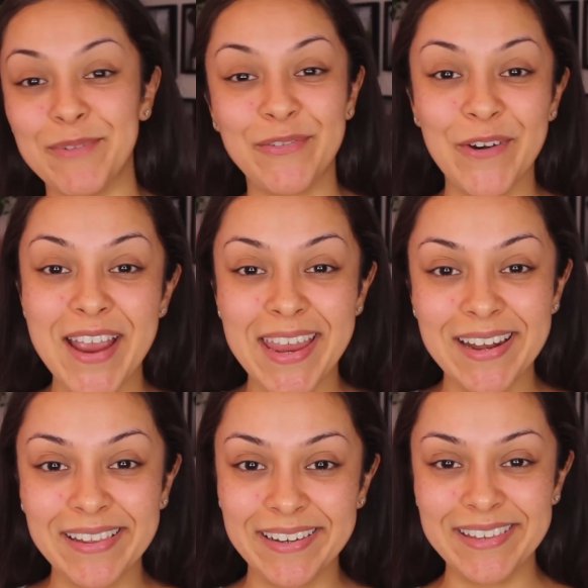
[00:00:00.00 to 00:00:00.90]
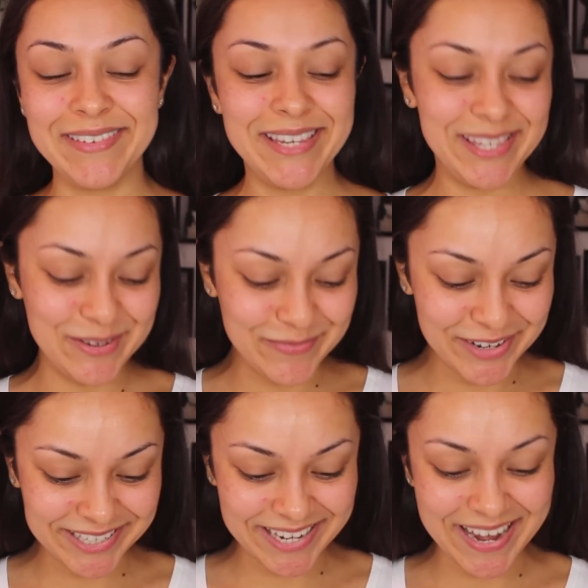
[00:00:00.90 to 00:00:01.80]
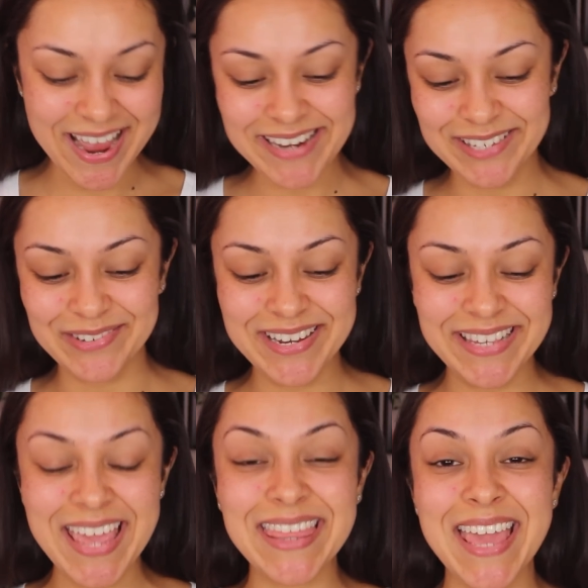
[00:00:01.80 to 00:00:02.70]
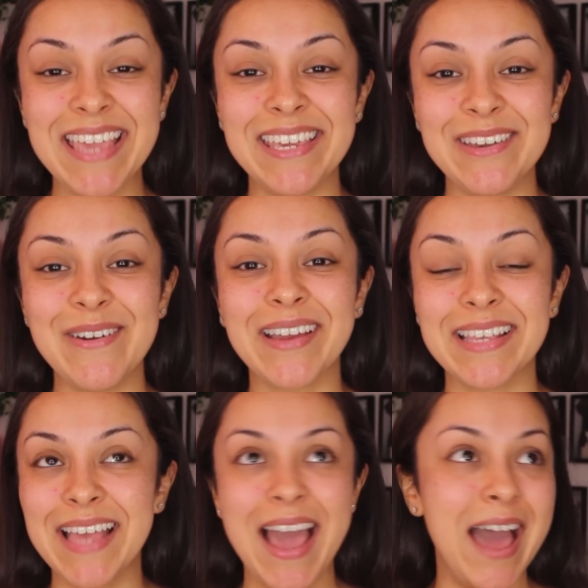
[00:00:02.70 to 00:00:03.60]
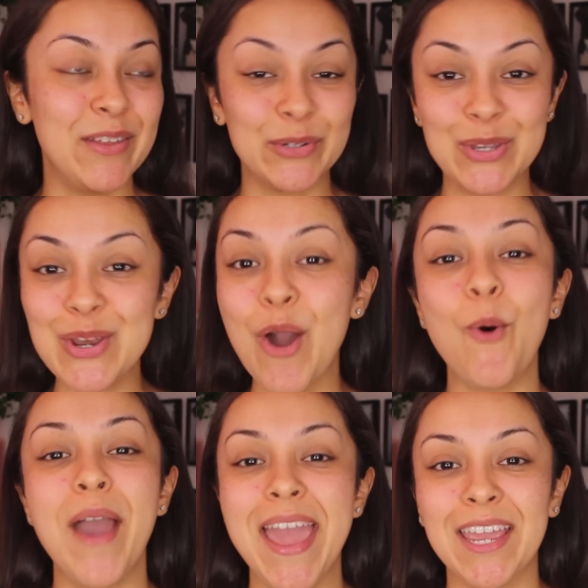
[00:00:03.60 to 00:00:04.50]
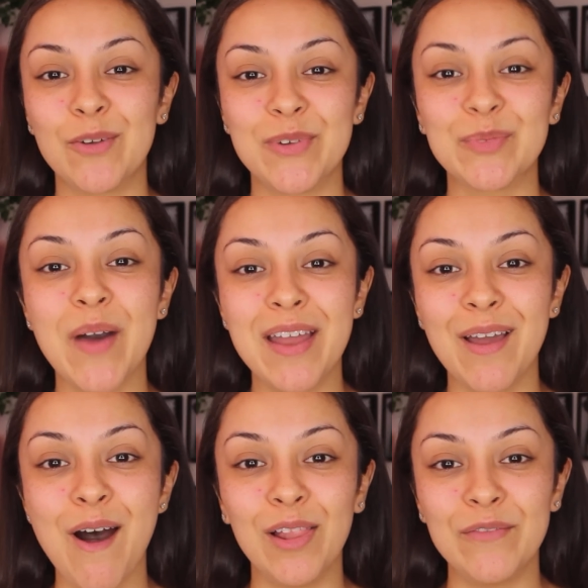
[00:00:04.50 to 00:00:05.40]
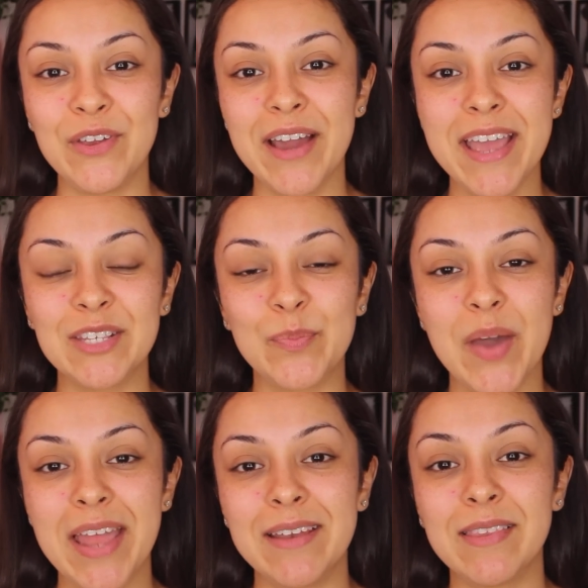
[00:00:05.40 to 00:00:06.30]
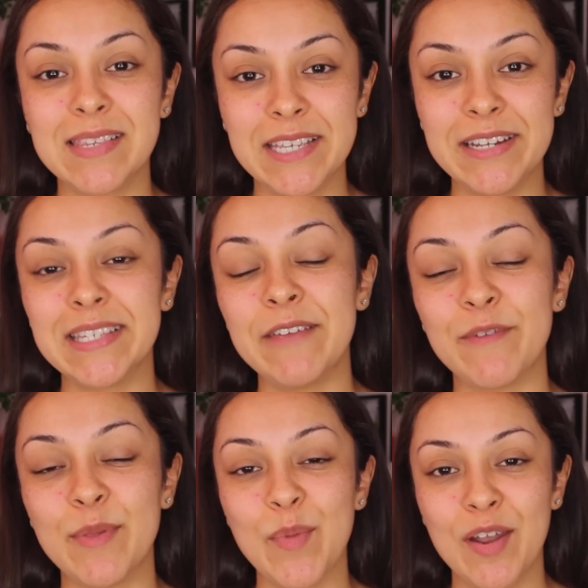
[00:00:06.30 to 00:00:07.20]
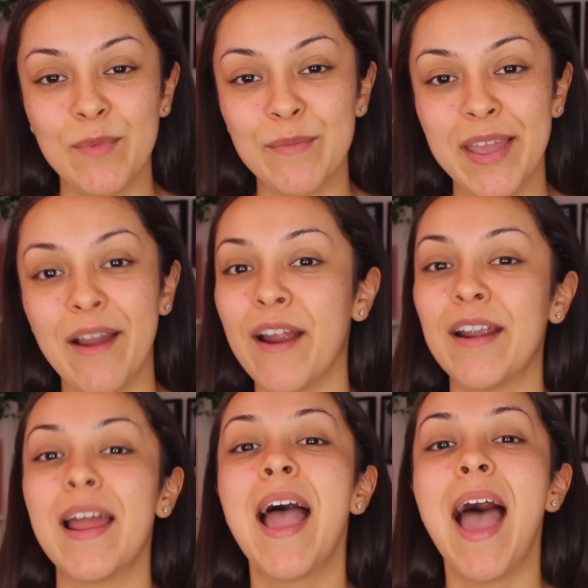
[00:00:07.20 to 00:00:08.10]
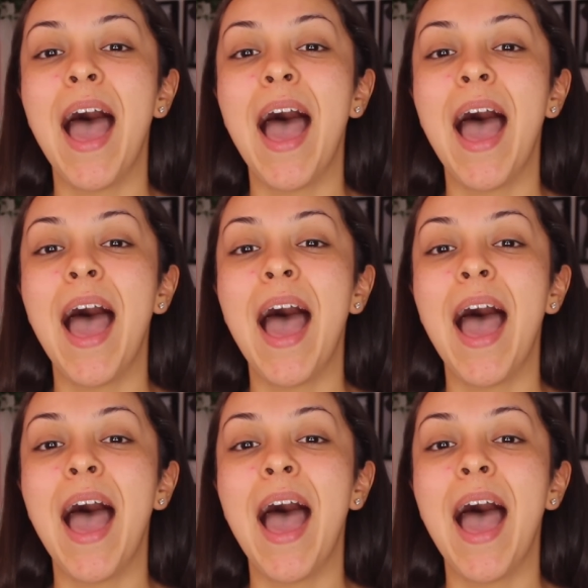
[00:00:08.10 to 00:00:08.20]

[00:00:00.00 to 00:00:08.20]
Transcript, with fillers: Before I get a little bit too mushy, I just want to say thank you because there's no way I can respond to all of you guys, but seriously, bottom of my heart,